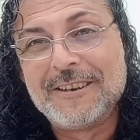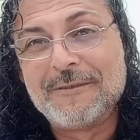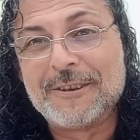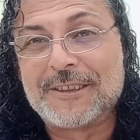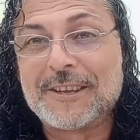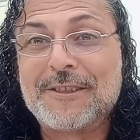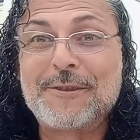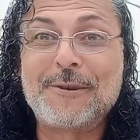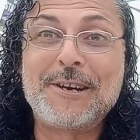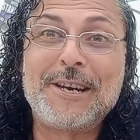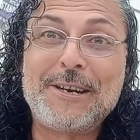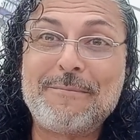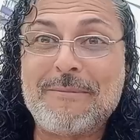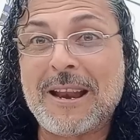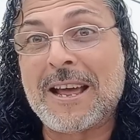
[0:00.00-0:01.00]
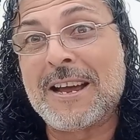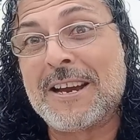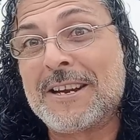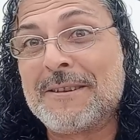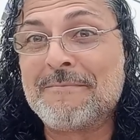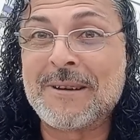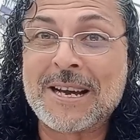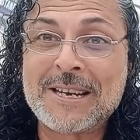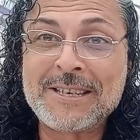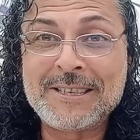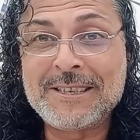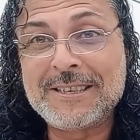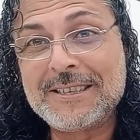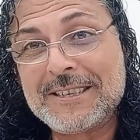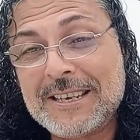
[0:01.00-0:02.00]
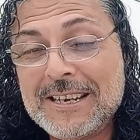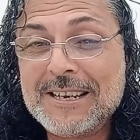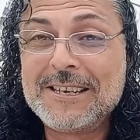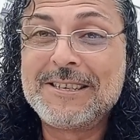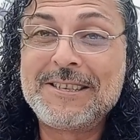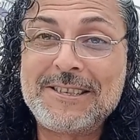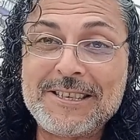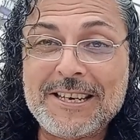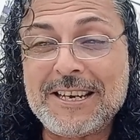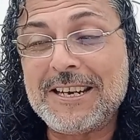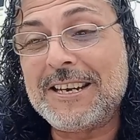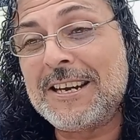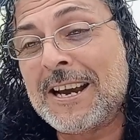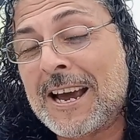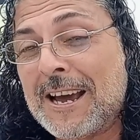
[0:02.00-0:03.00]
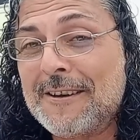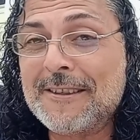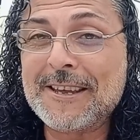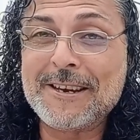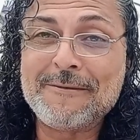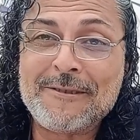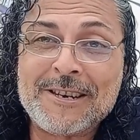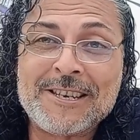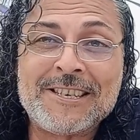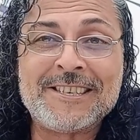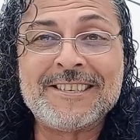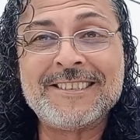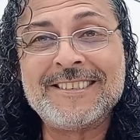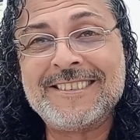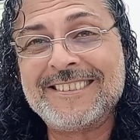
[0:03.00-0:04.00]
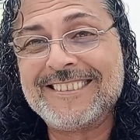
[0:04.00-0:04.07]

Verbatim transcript: with the three blind mice. See how they run.